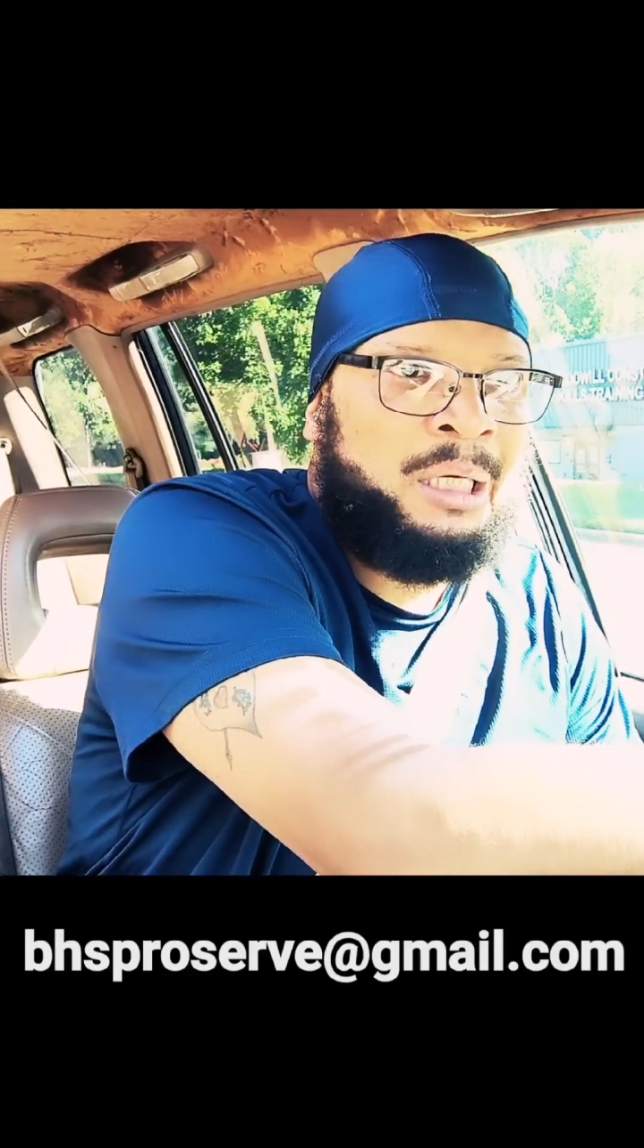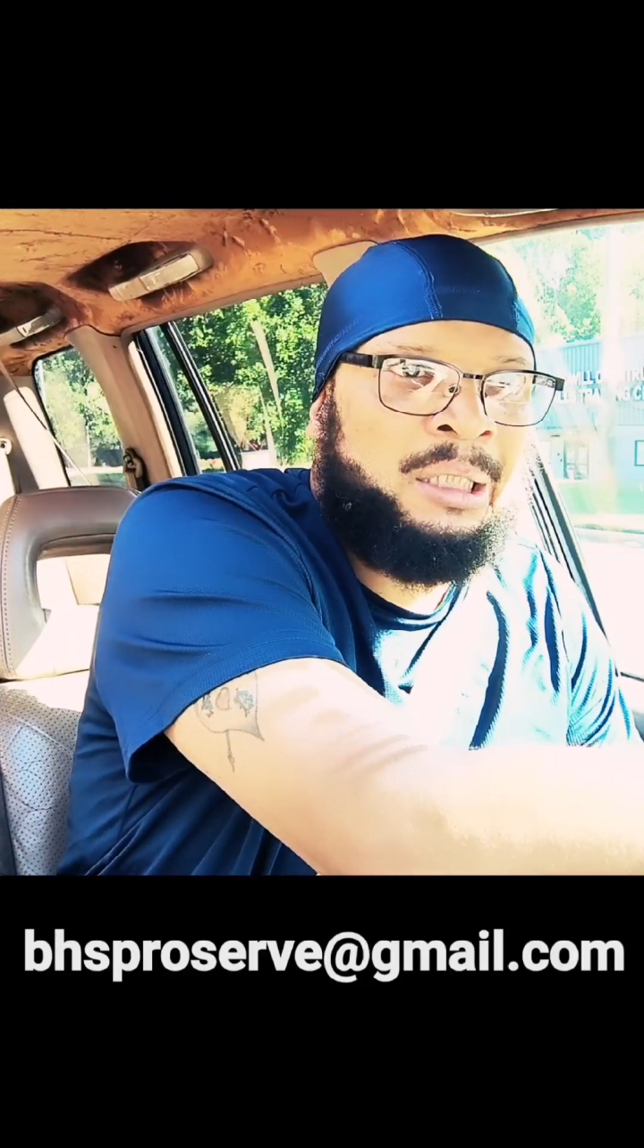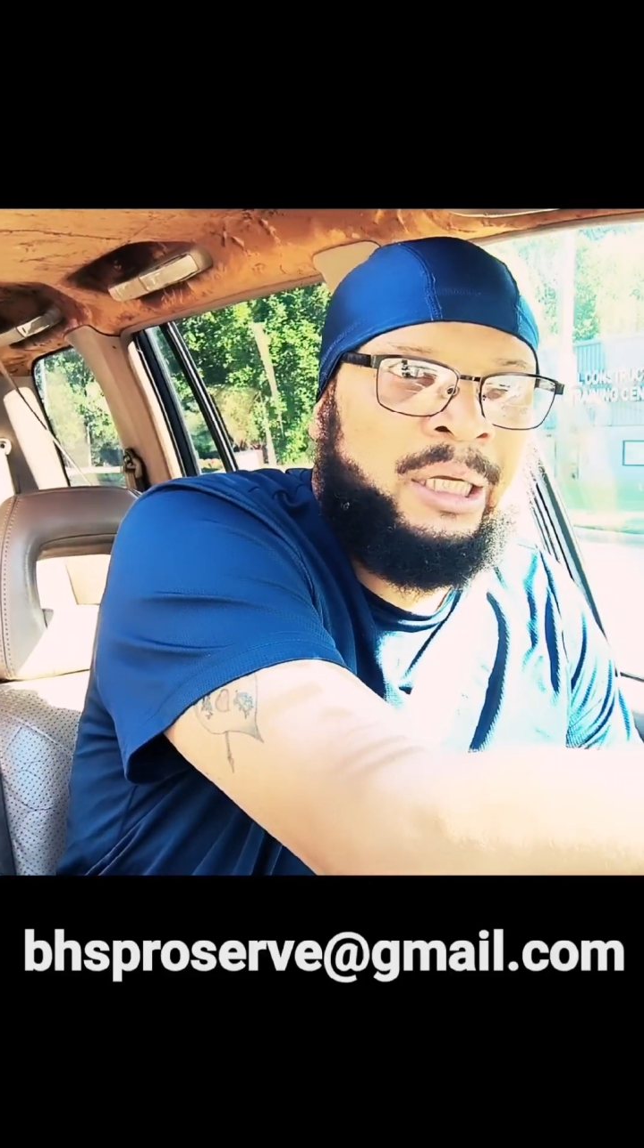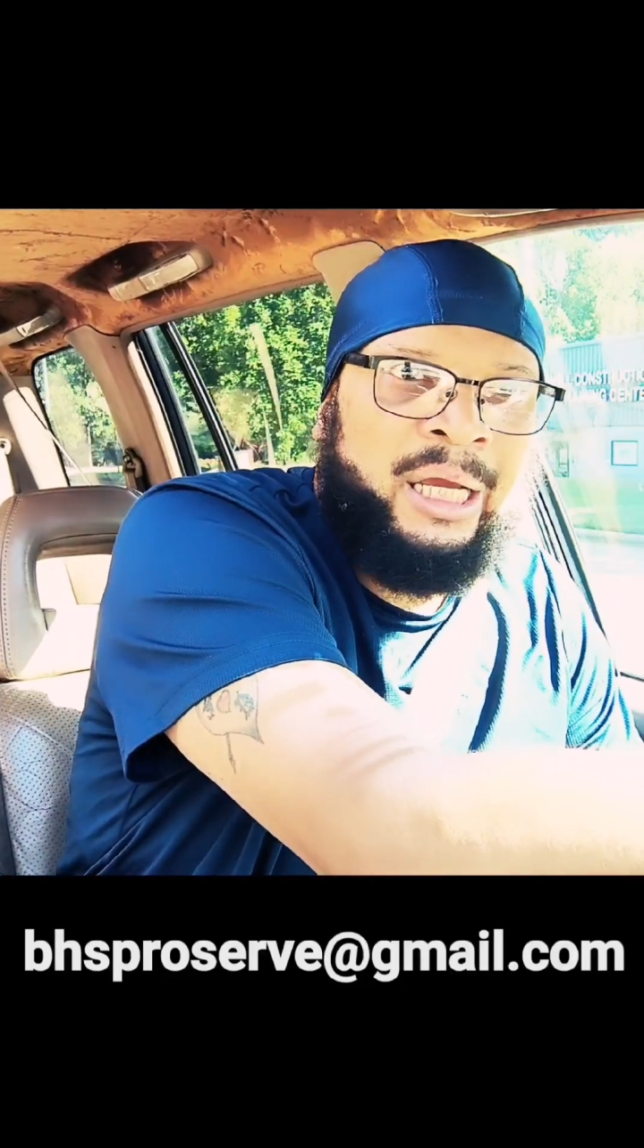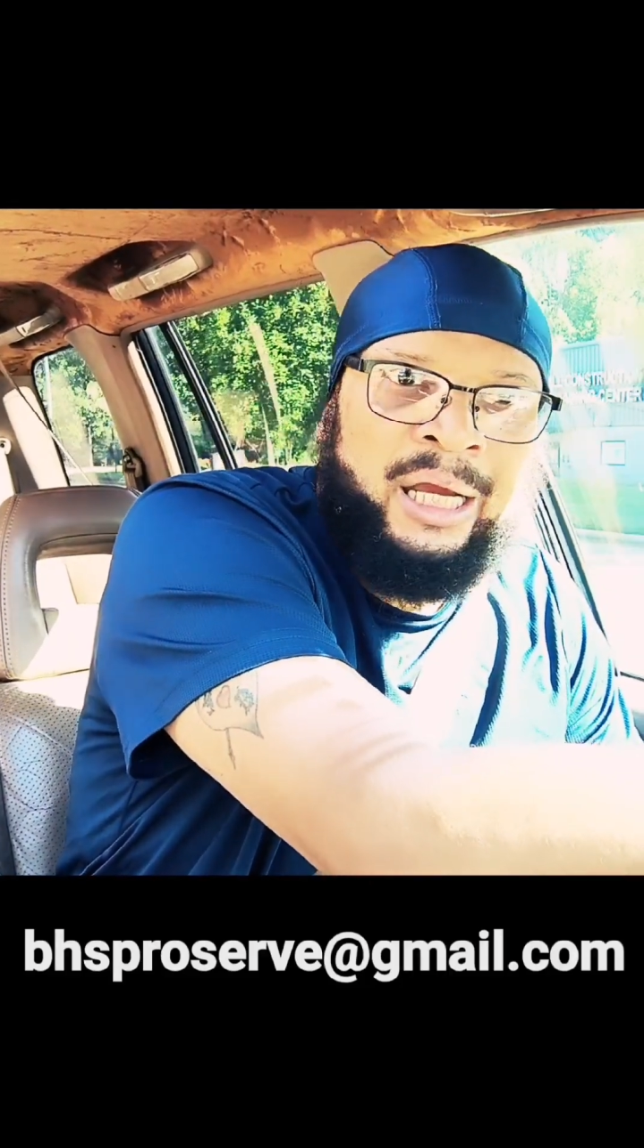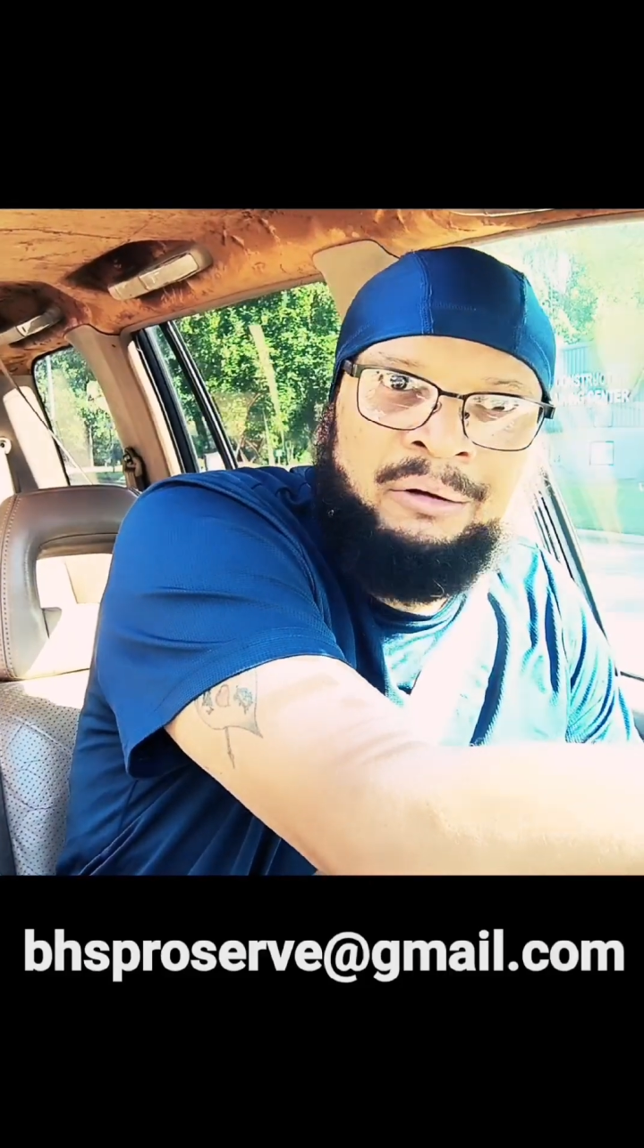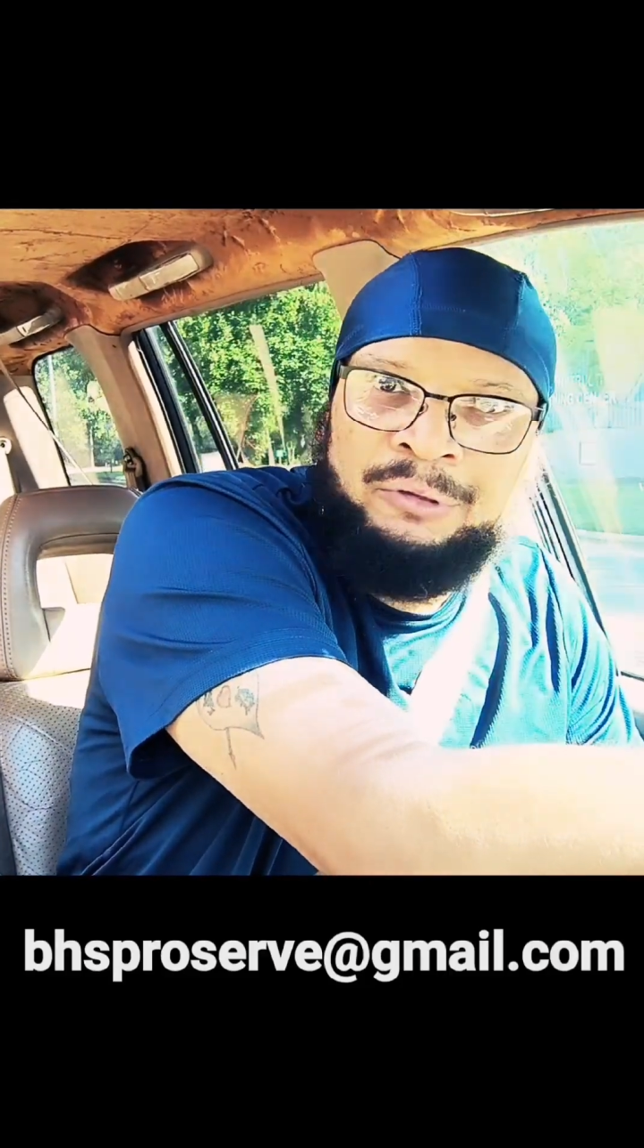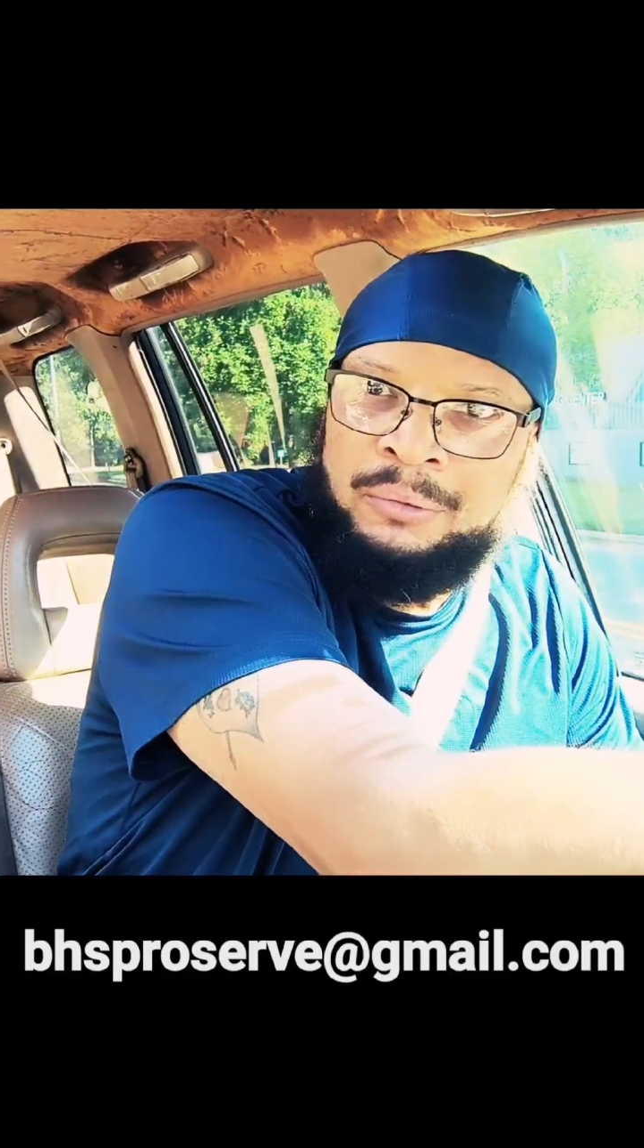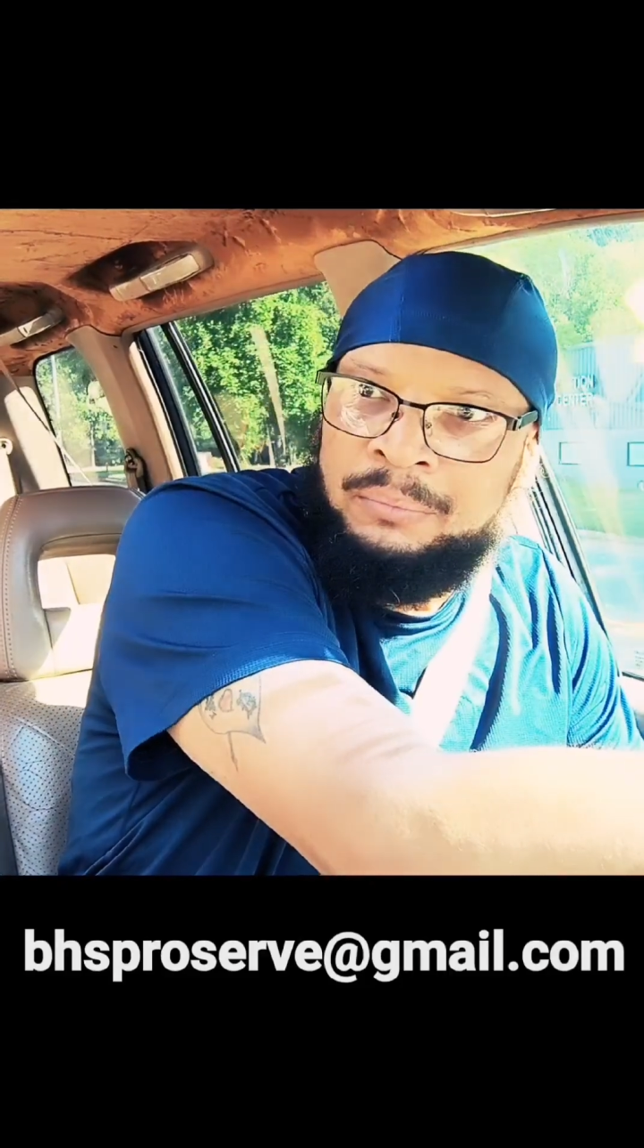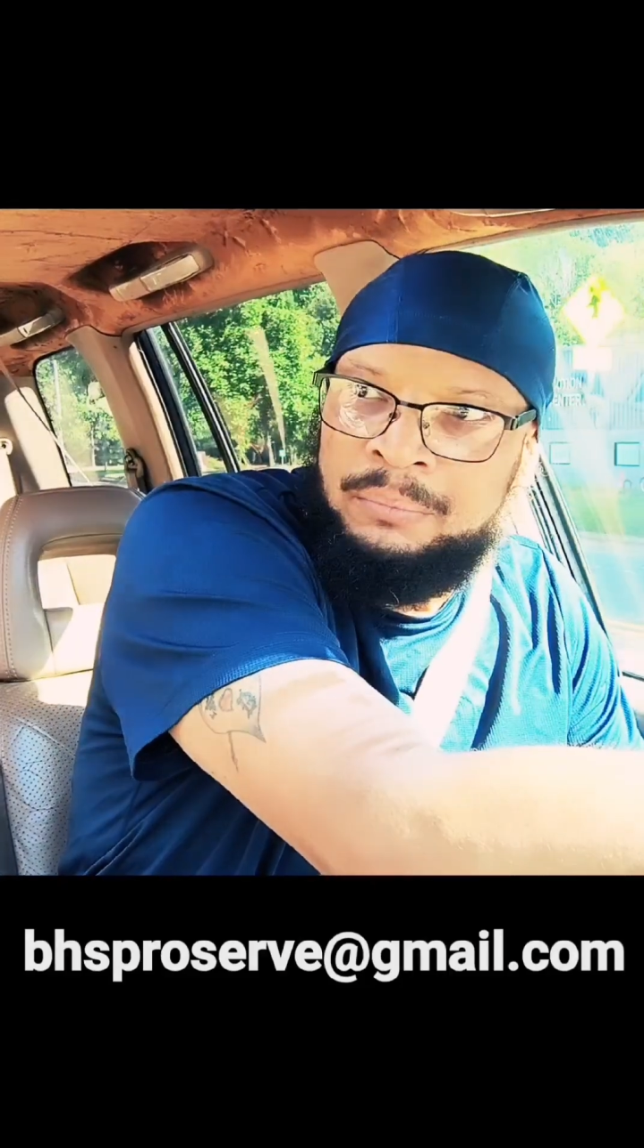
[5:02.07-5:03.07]
I'm not going to
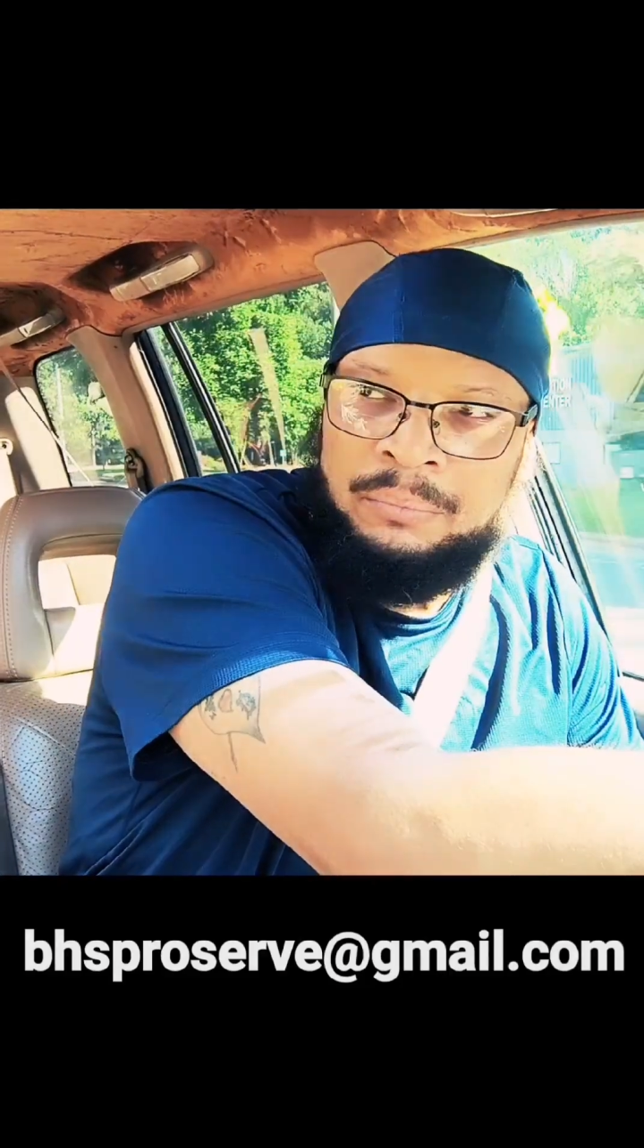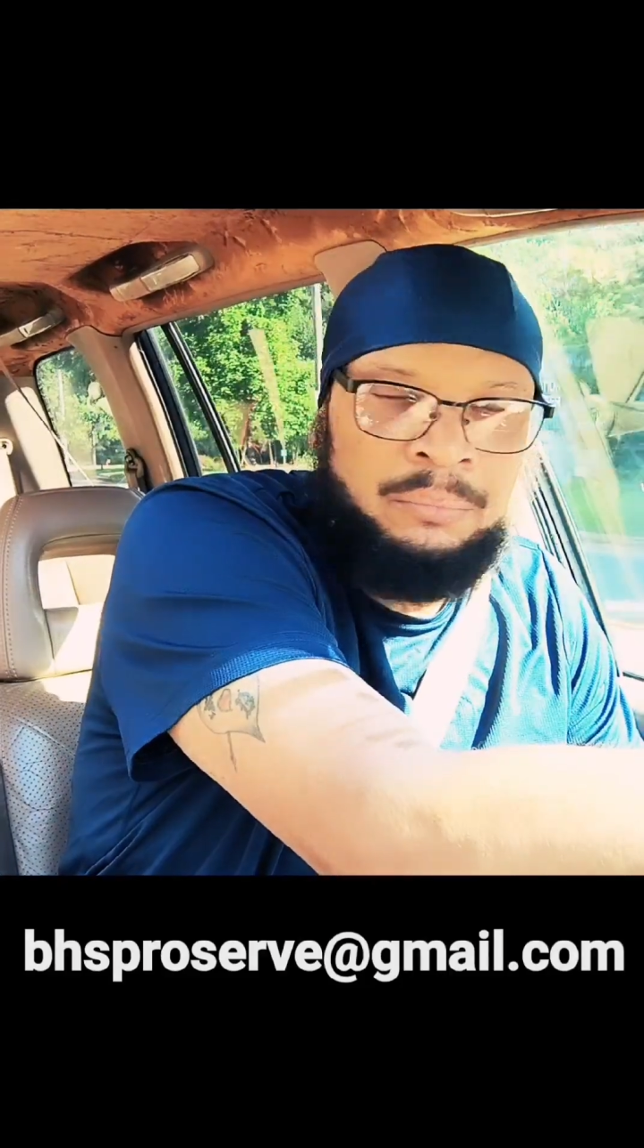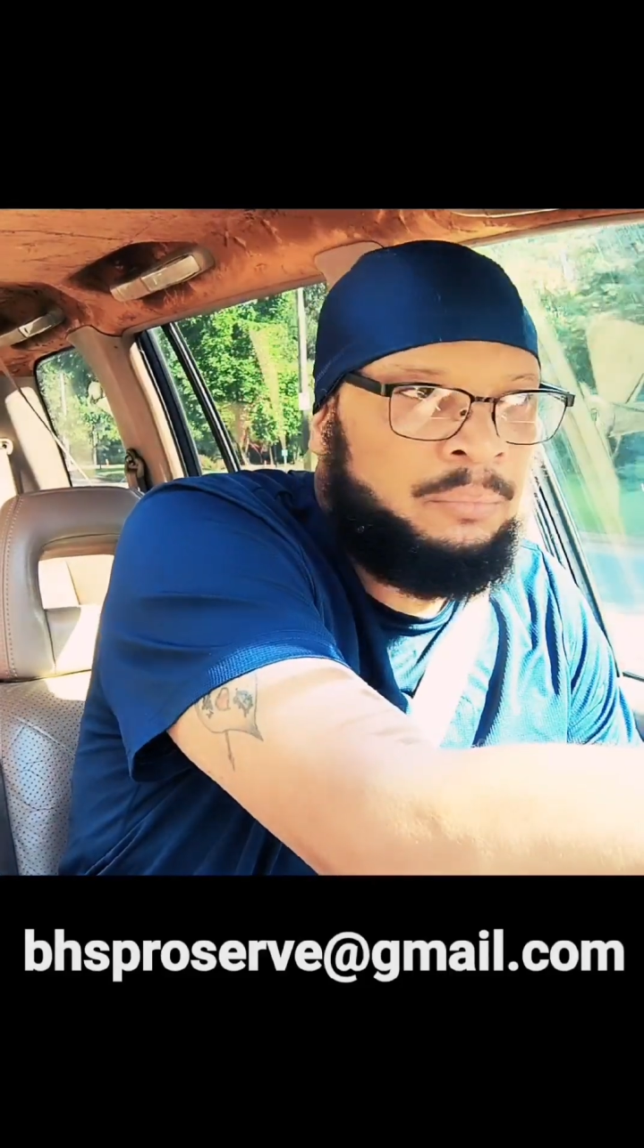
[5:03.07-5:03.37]
ever,